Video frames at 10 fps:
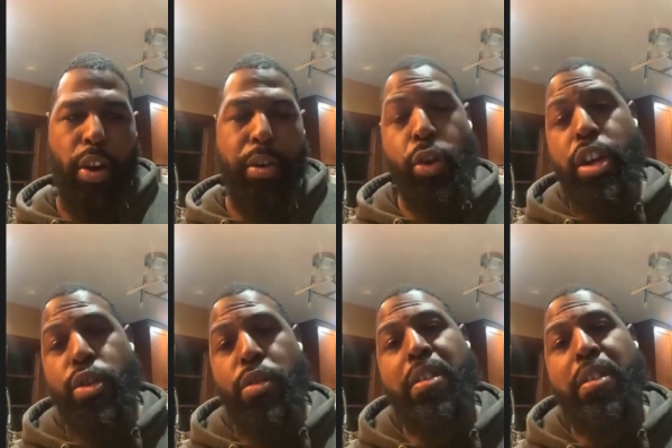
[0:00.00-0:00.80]
So
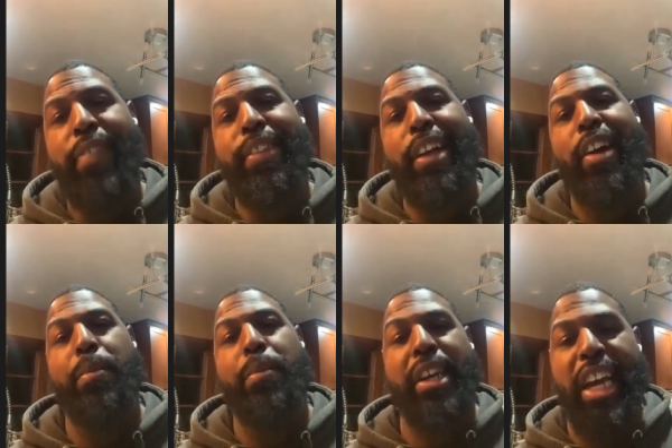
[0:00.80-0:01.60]
you can use cake
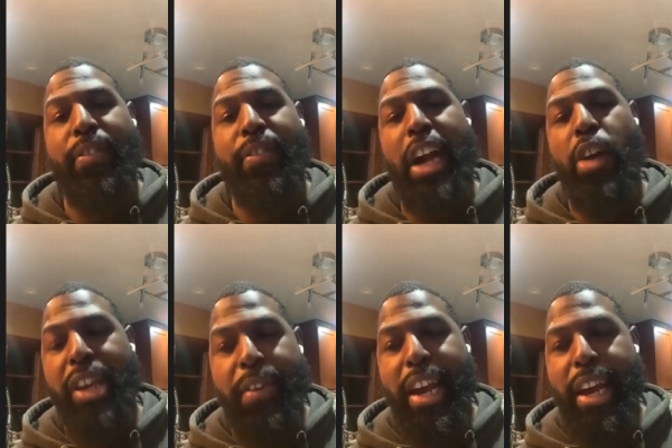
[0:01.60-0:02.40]
flour, but cake flour will
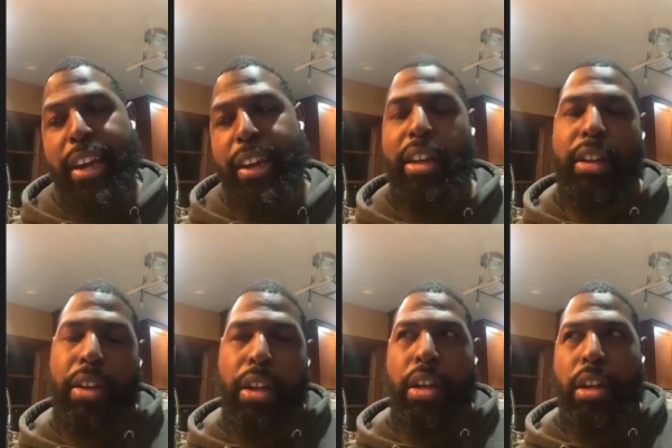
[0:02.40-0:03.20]
give it
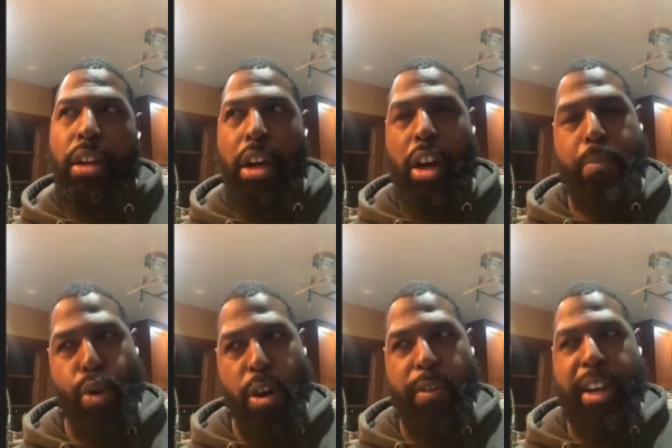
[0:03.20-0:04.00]
a,
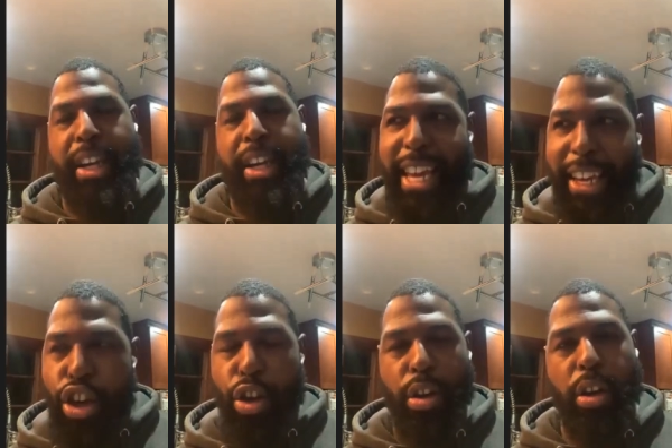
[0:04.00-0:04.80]
a more
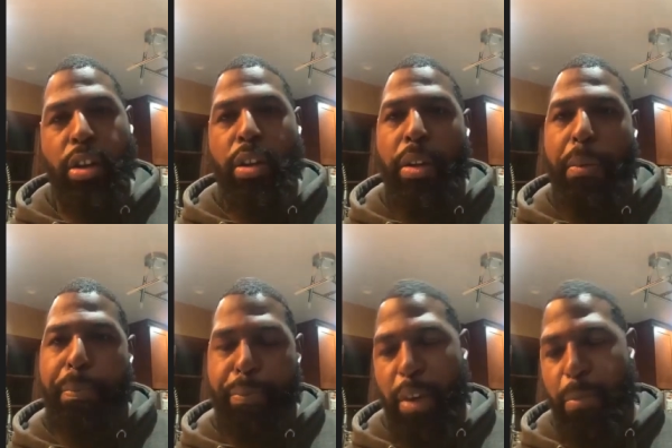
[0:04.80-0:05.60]
of a
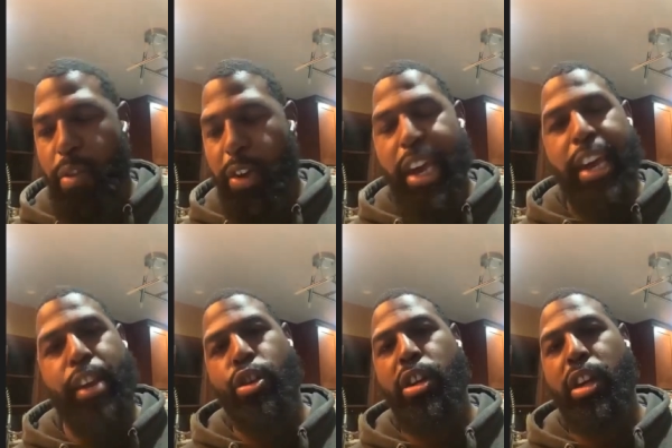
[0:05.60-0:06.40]
cakier,
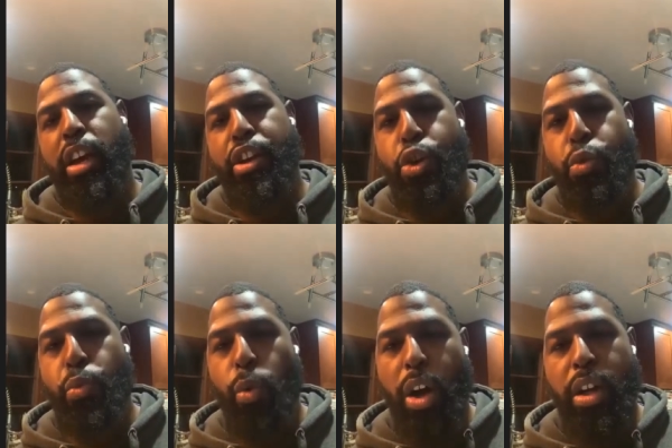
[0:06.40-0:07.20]
a more of a cakier
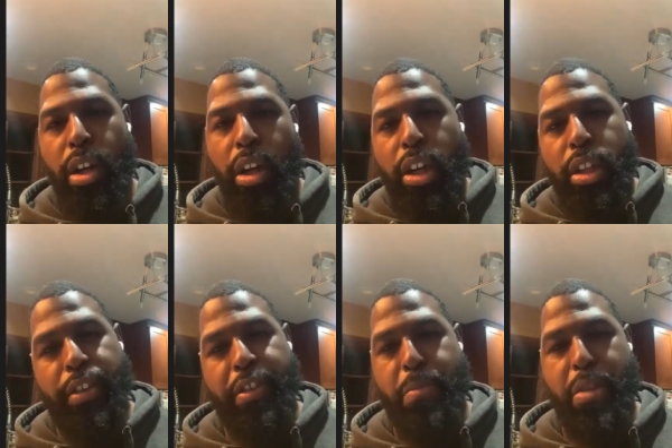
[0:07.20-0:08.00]
cookie. And you want
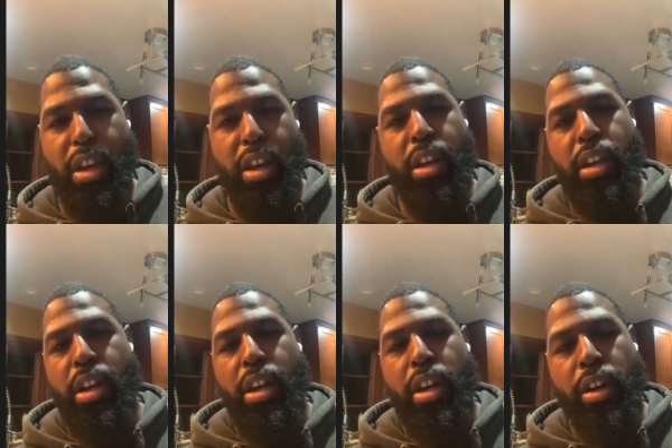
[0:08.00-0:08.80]
this to
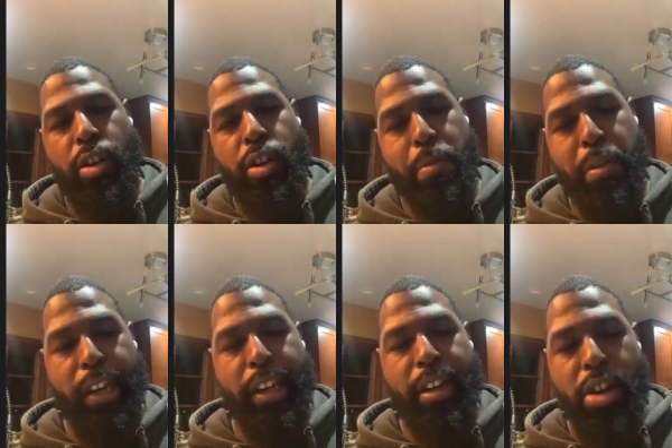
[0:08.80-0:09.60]
be
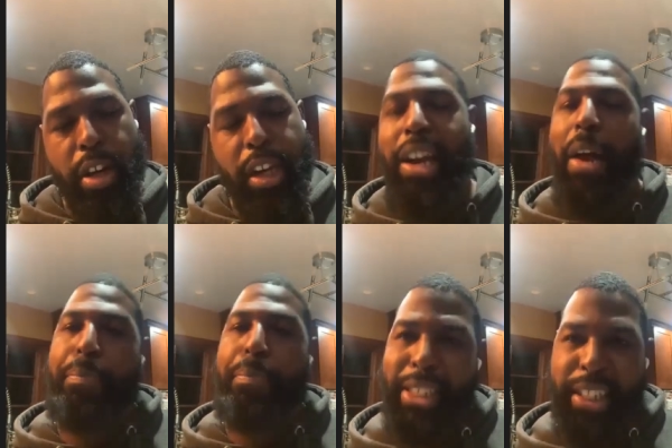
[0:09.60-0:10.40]
cross between a
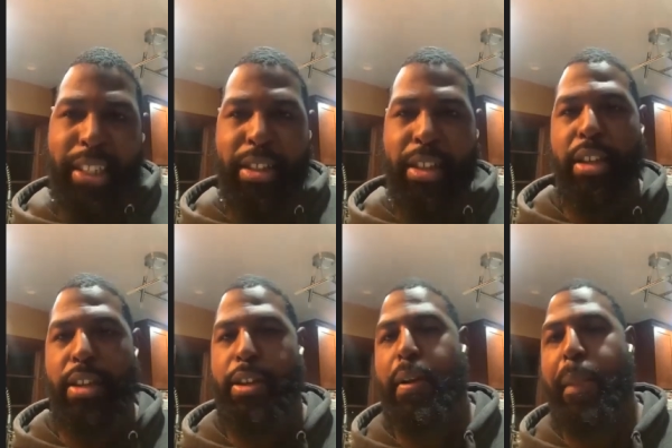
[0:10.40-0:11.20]
cookie and a
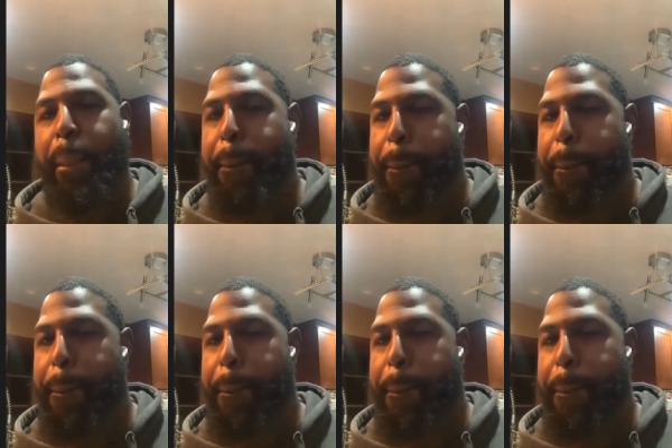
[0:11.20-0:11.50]
biscuit.